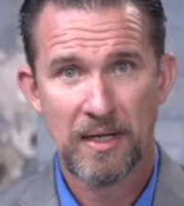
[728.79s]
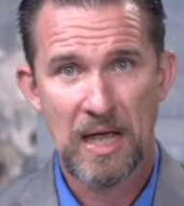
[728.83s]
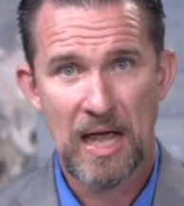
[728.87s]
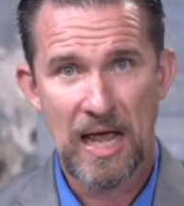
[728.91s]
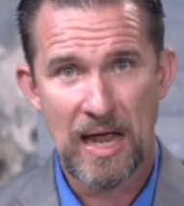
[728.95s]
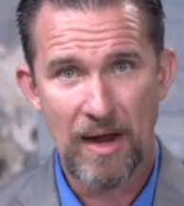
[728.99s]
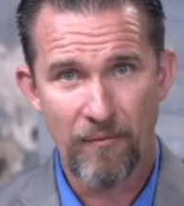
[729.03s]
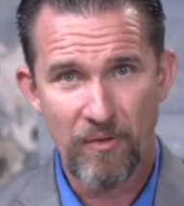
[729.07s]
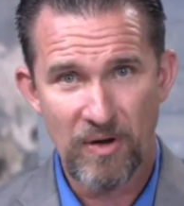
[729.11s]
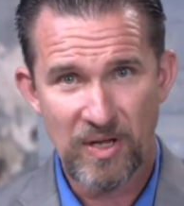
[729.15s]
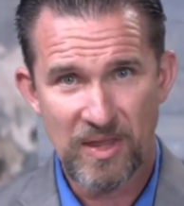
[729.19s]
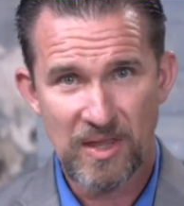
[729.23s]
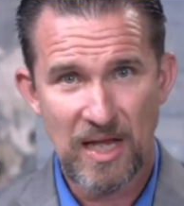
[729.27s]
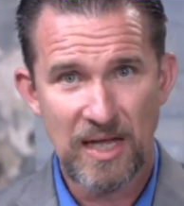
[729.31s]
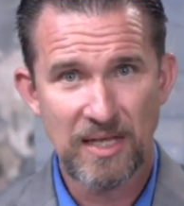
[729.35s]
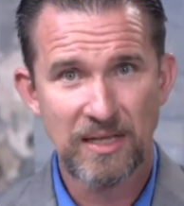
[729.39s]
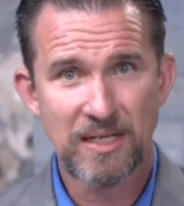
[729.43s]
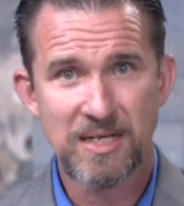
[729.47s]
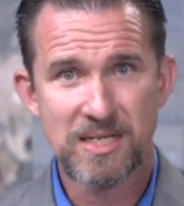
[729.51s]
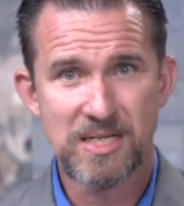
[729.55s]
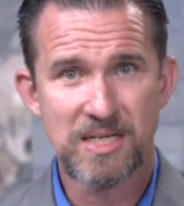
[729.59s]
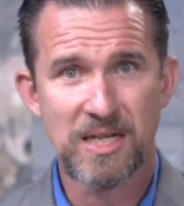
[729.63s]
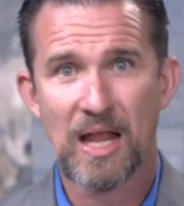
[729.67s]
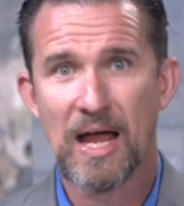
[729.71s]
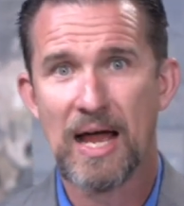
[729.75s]
everything
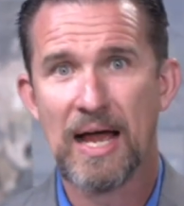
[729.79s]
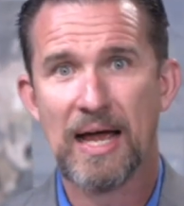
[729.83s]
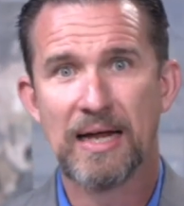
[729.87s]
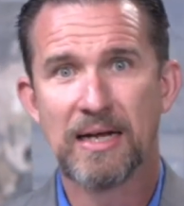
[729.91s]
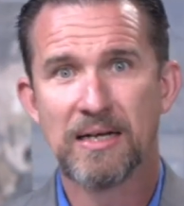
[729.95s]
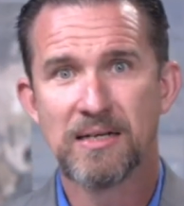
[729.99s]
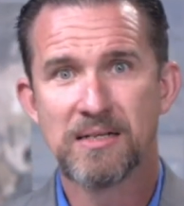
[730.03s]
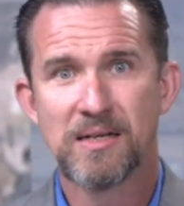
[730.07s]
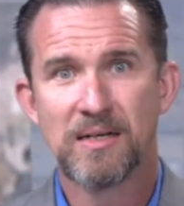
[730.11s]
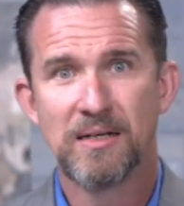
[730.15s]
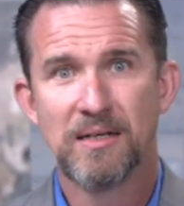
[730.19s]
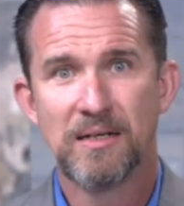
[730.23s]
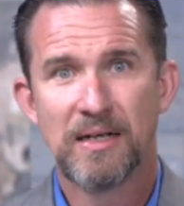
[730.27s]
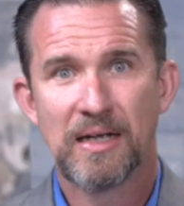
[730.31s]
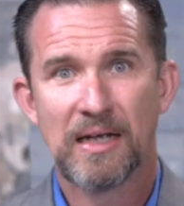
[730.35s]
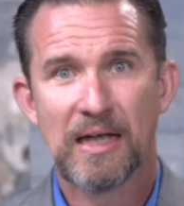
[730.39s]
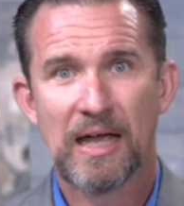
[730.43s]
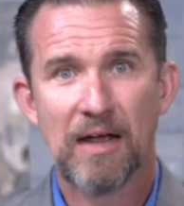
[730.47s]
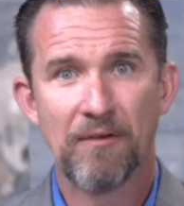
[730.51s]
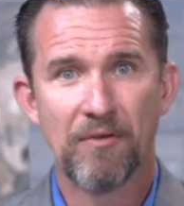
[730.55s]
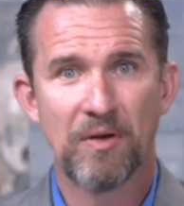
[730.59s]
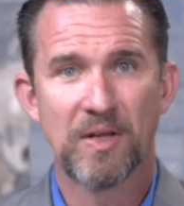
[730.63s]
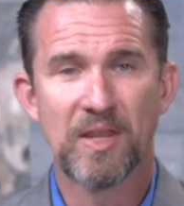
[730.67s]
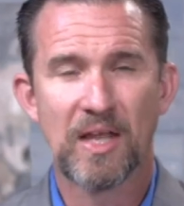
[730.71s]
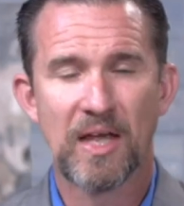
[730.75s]
that's light,
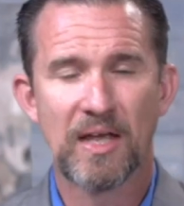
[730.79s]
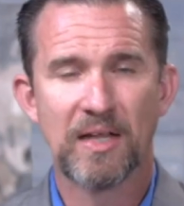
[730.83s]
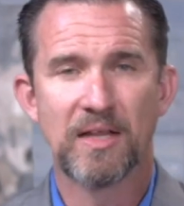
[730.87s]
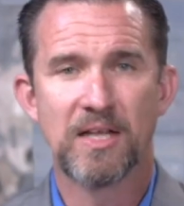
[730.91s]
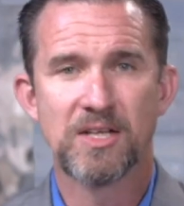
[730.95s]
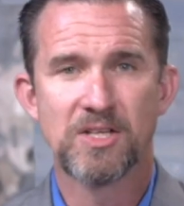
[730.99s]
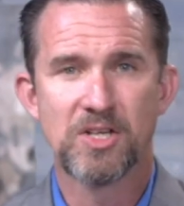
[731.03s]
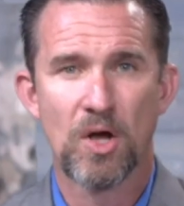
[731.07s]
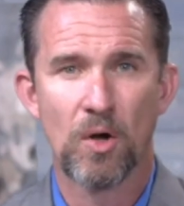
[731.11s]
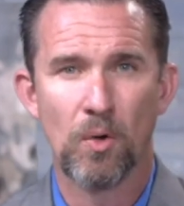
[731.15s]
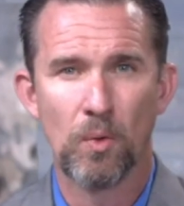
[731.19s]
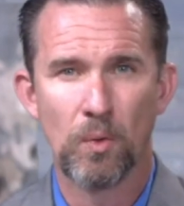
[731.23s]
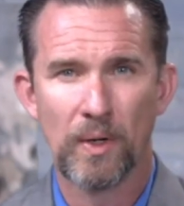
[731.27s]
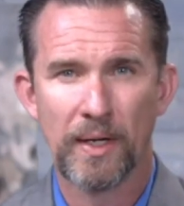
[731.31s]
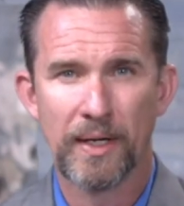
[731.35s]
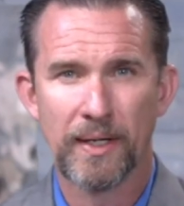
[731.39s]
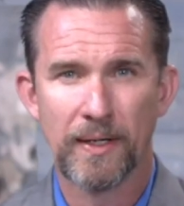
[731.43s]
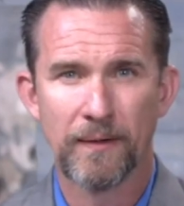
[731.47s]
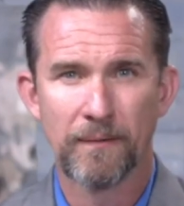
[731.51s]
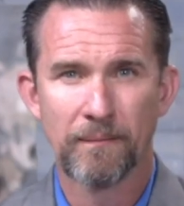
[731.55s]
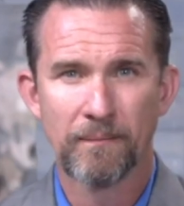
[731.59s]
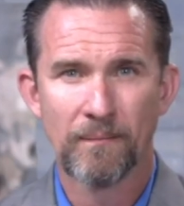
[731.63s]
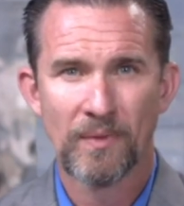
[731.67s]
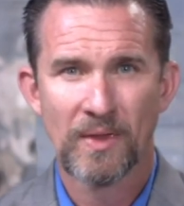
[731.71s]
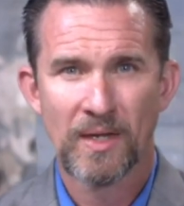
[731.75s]
everything that's holy
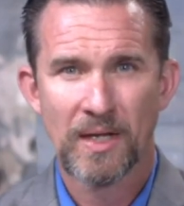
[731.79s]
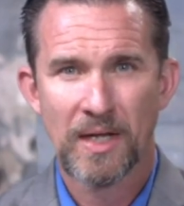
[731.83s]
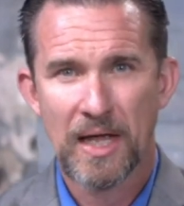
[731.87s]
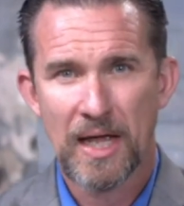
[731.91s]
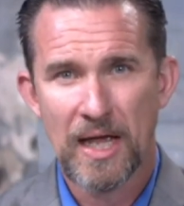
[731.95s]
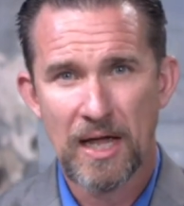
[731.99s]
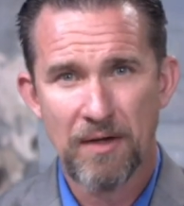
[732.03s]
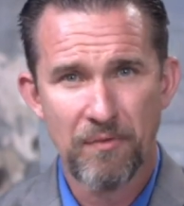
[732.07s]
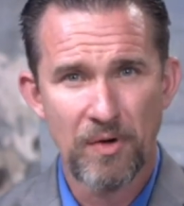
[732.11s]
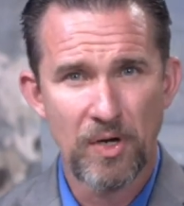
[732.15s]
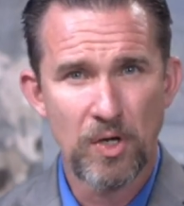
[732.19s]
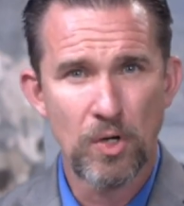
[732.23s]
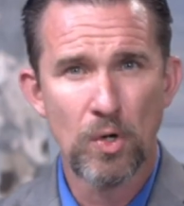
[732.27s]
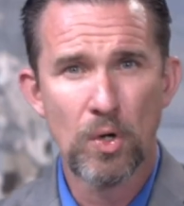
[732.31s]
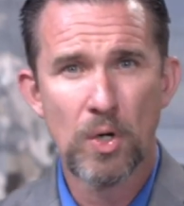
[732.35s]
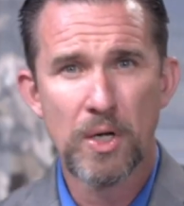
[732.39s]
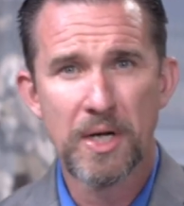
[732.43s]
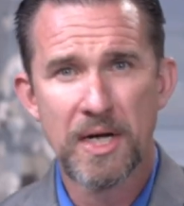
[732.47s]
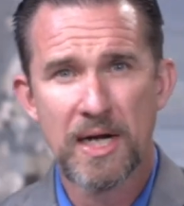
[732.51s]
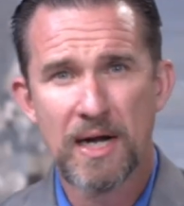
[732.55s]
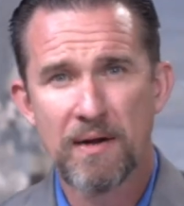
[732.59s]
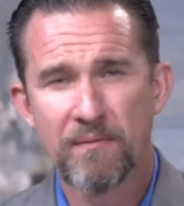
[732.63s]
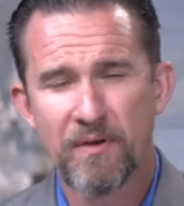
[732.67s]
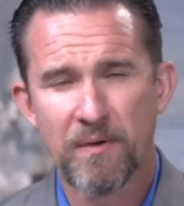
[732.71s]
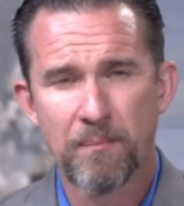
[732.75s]
every good
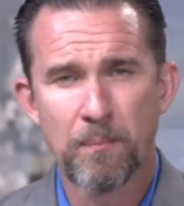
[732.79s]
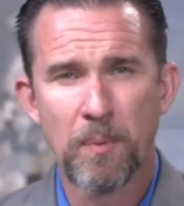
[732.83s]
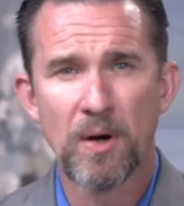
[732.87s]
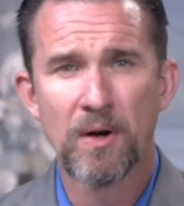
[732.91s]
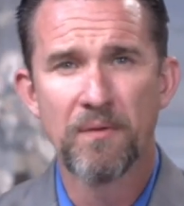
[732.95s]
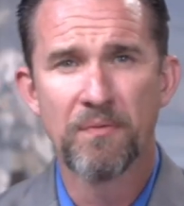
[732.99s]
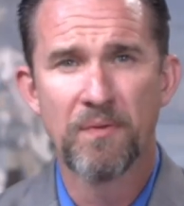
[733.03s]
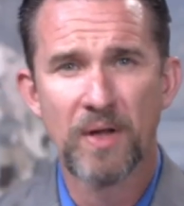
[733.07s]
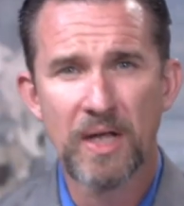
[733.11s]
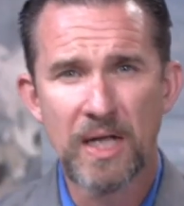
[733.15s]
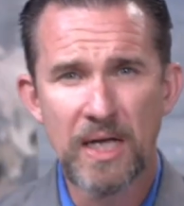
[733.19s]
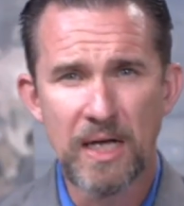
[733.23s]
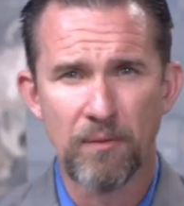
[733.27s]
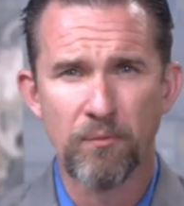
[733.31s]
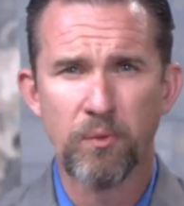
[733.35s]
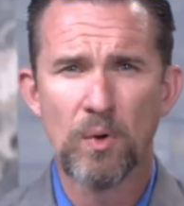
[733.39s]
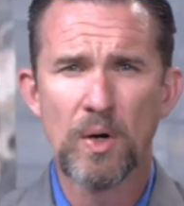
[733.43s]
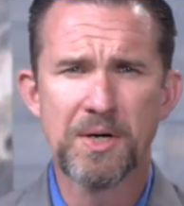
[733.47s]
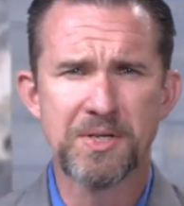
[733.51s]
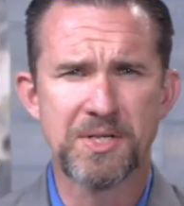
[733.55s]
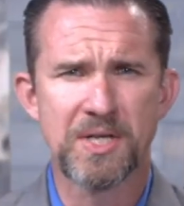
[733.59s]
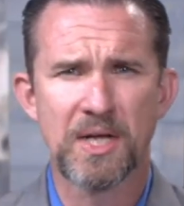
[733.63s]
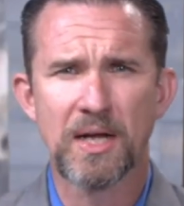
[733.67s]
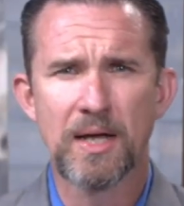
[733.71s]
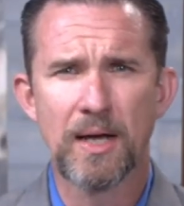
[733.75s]
and every perfect gift.
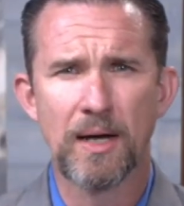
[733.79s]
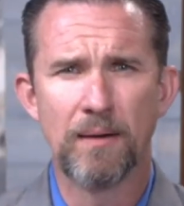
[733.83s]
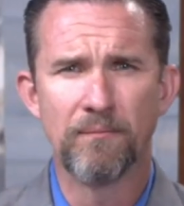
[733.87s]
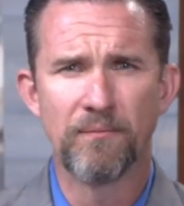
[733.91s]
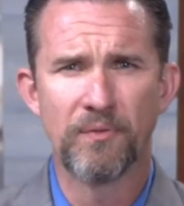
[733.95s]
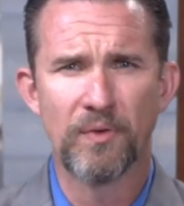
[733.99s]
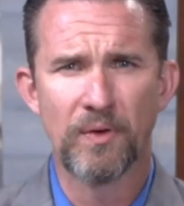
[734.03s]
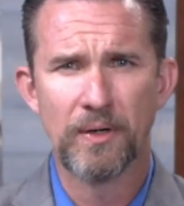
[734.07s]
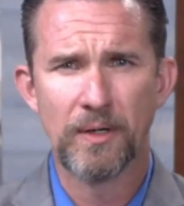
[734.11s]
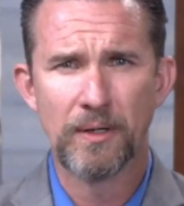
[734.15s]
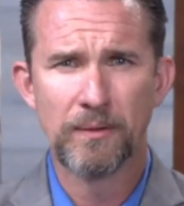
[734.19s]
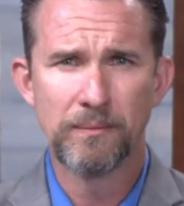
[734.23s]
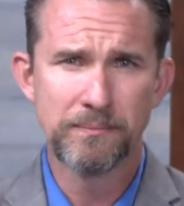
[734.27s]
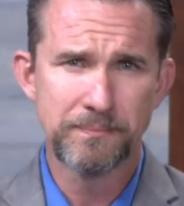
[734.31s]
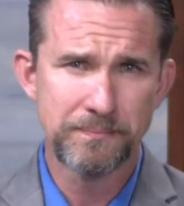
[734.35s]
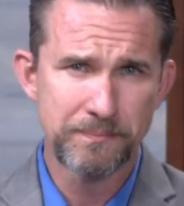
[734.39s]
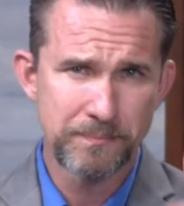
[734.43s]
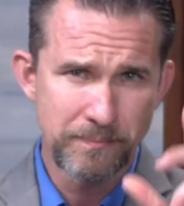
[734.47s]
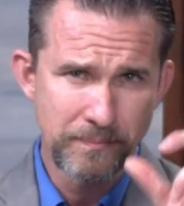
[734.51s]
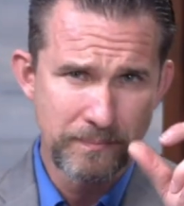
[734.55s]
Where does it come from?